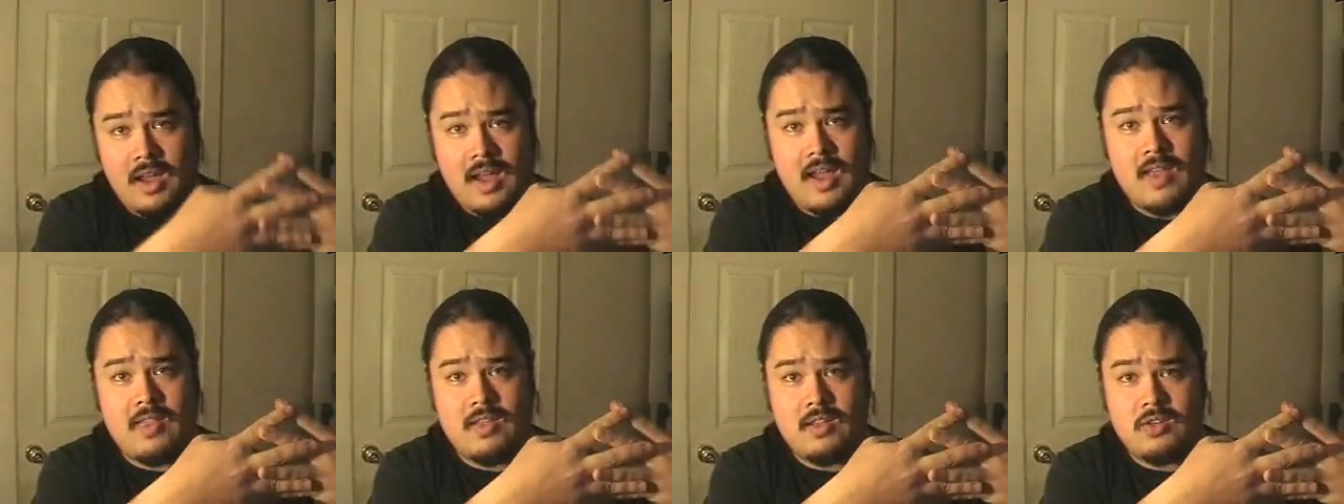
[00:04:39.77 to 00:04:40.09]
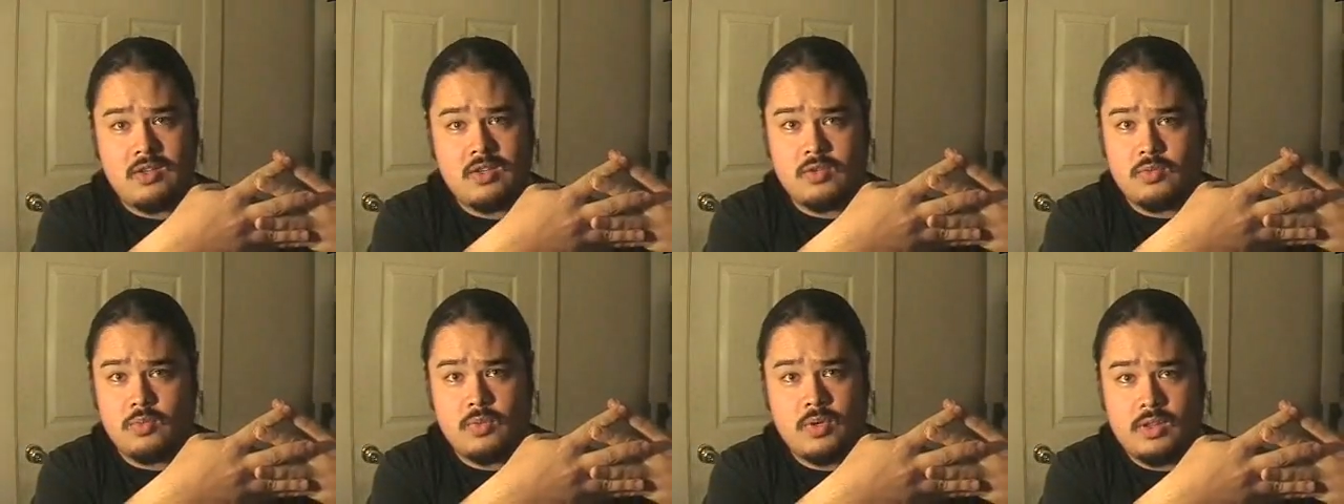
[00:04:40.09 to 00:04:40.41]
and
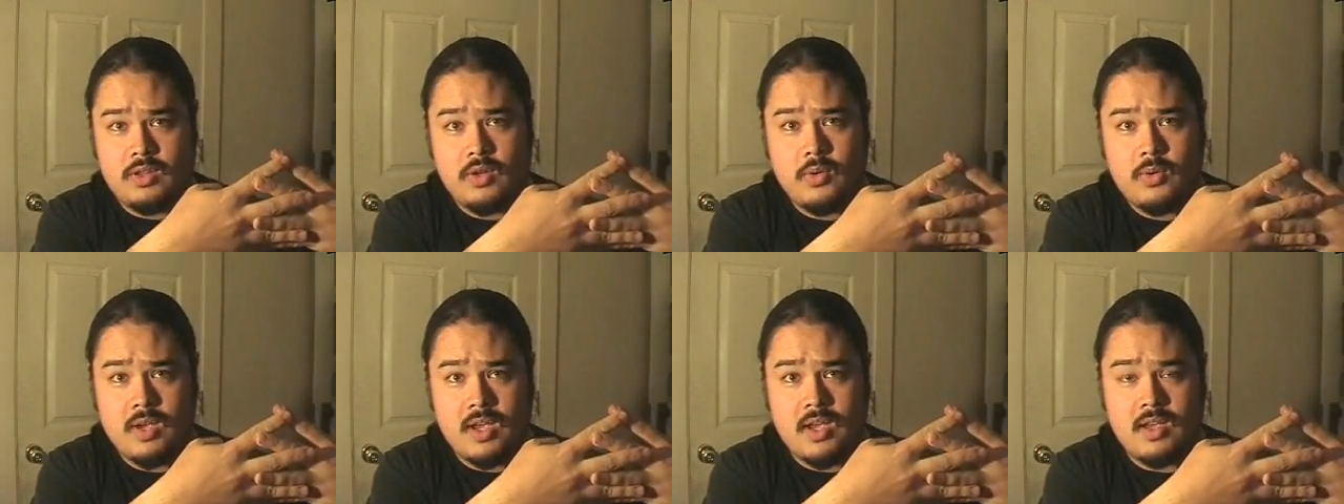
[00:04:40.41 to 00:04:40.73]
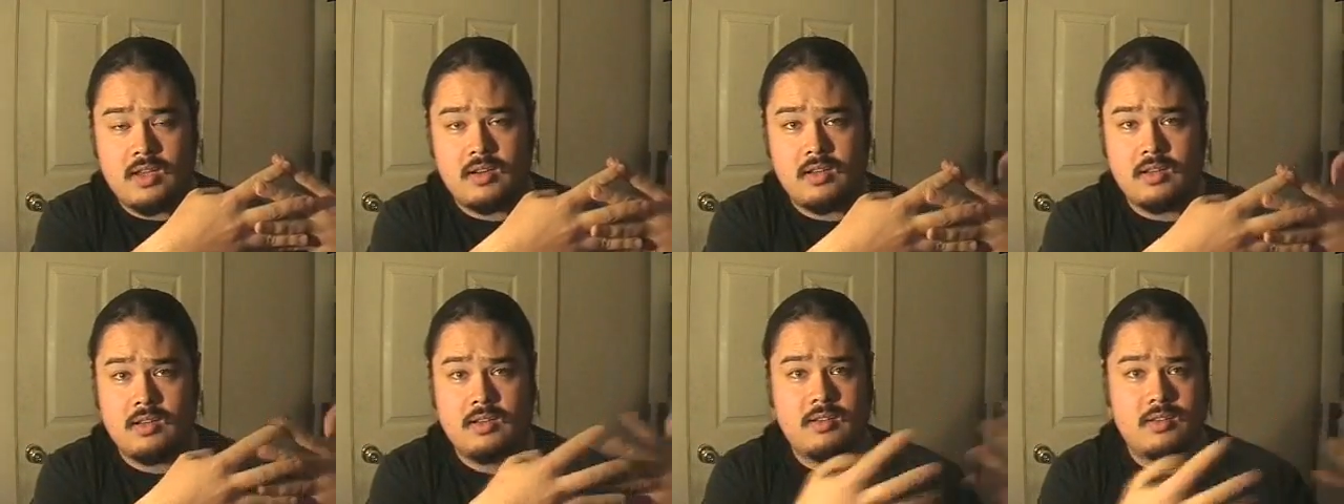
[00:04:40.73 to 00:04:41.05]
they just
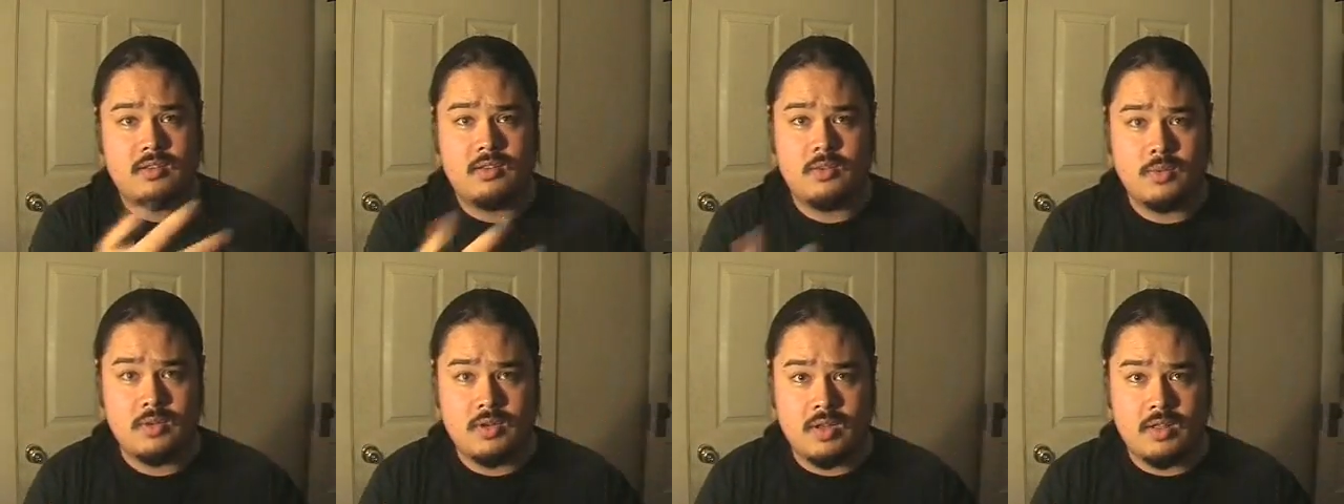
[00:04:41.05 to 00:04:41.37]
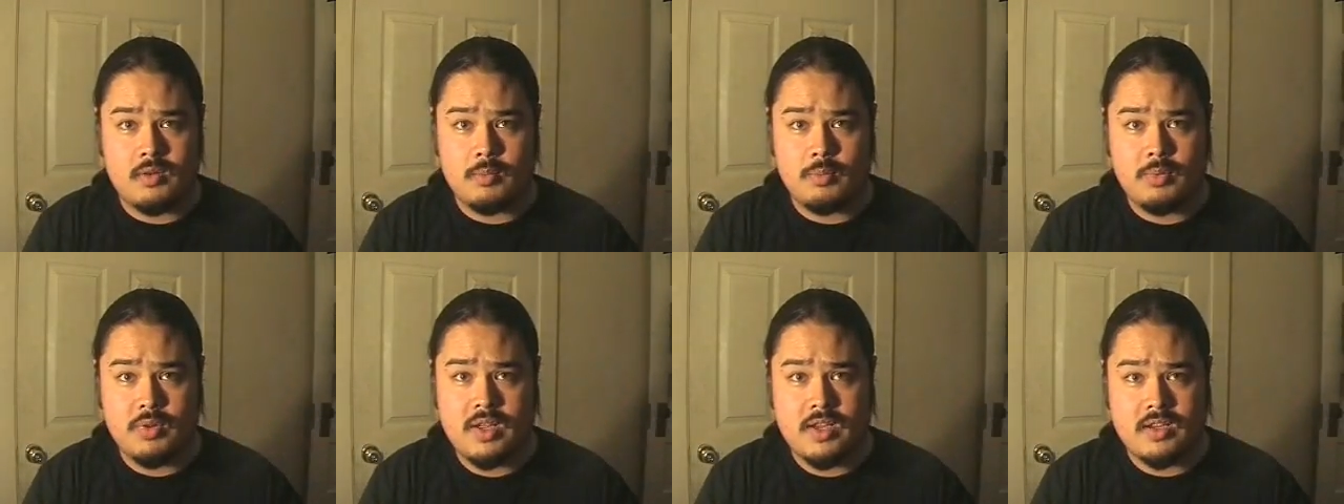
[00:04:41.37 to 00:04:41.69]
relocate to
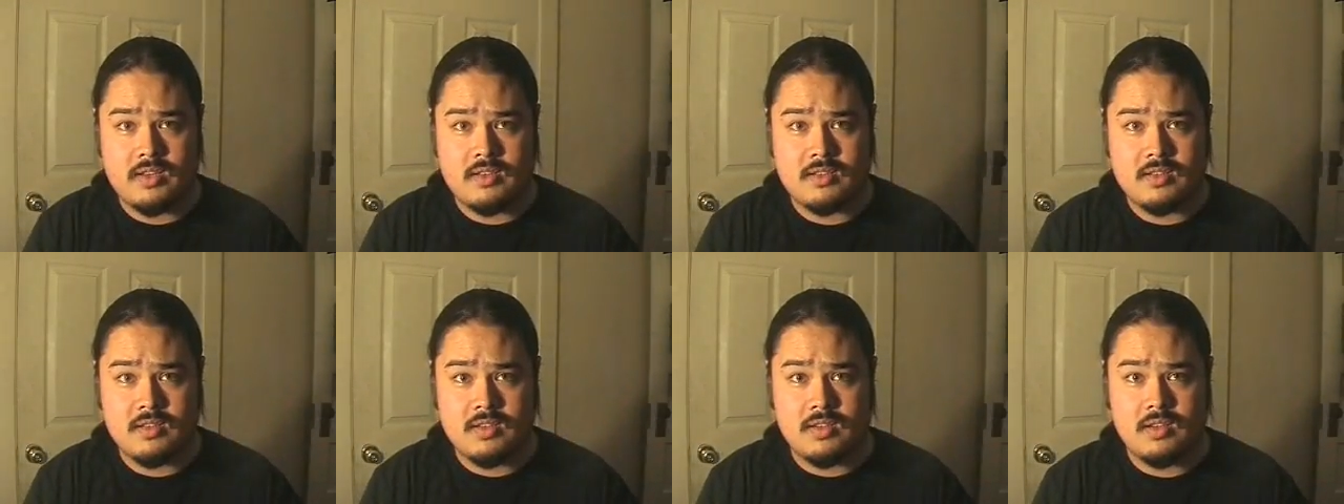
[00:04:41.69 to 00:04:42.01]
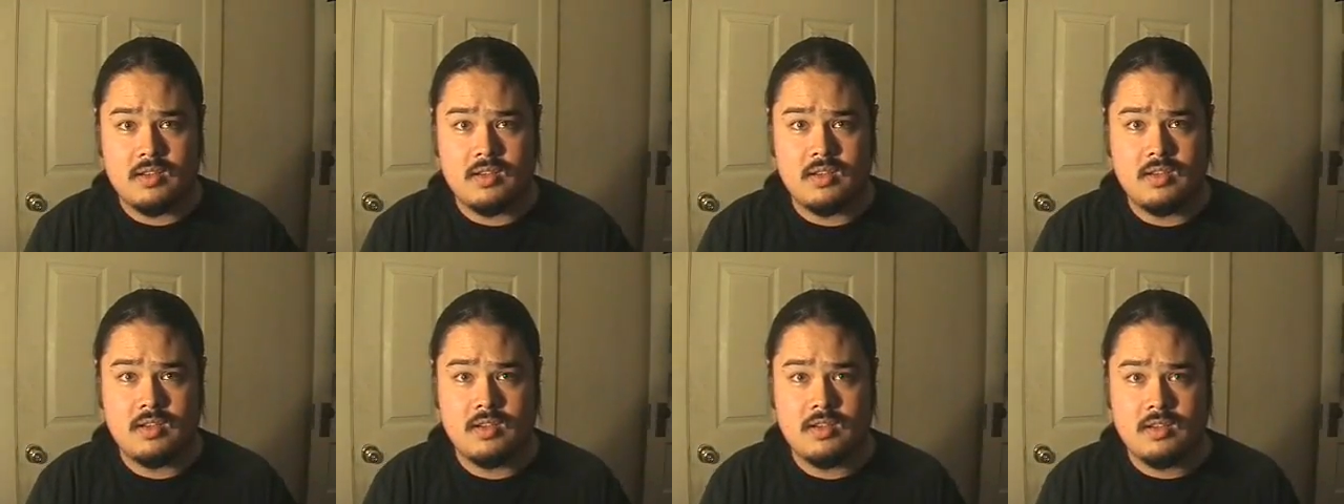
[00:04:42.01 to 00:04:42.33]
another place,
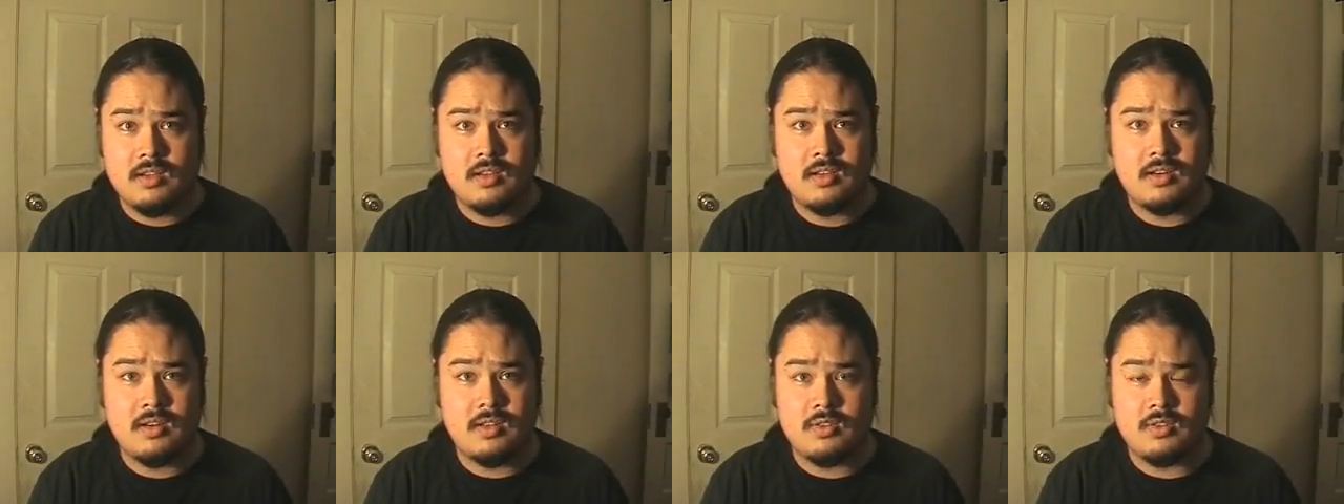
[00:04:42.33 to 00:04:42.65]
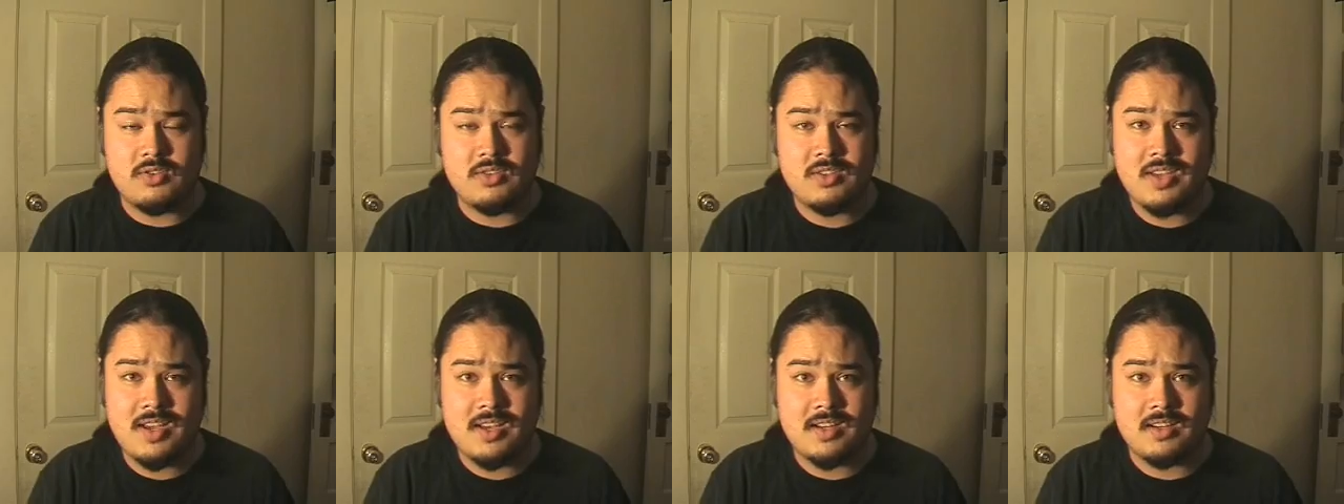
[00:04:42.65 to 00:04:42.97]

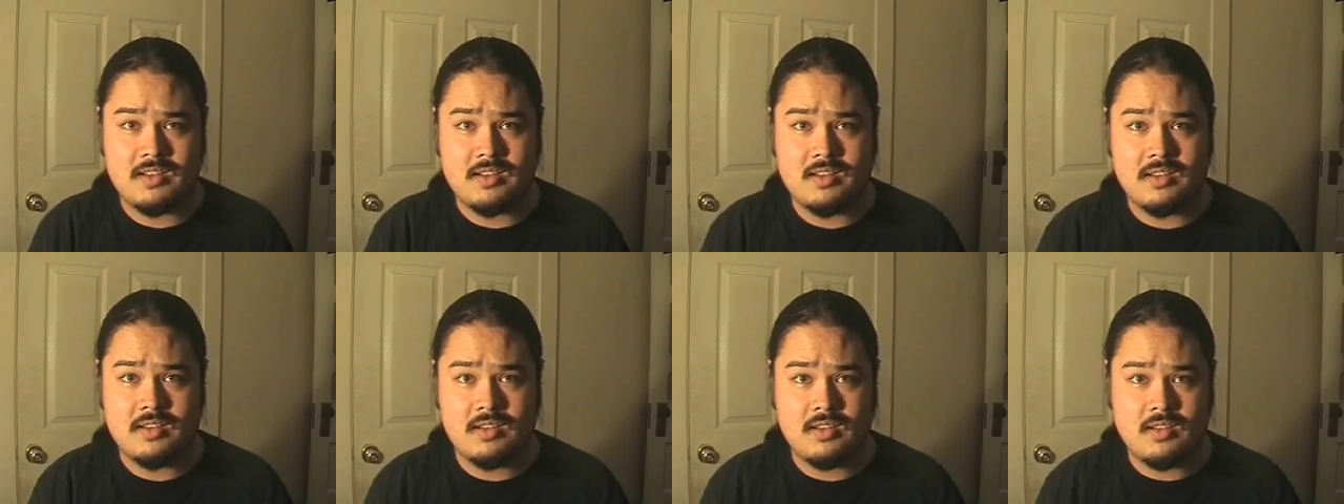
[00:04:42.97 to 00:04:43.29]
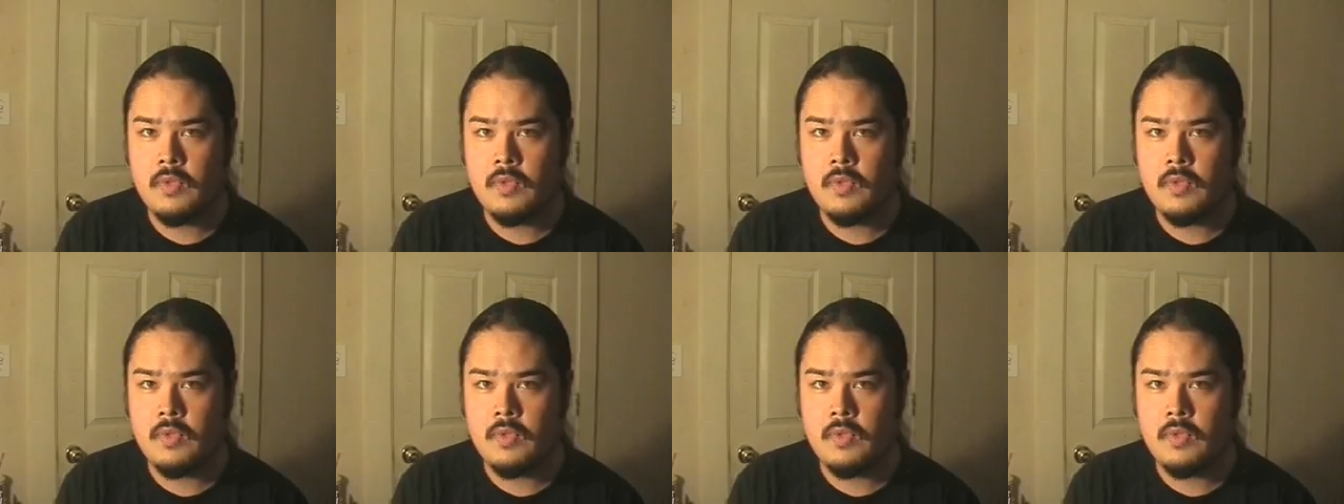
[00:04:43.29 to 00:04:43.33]
another site.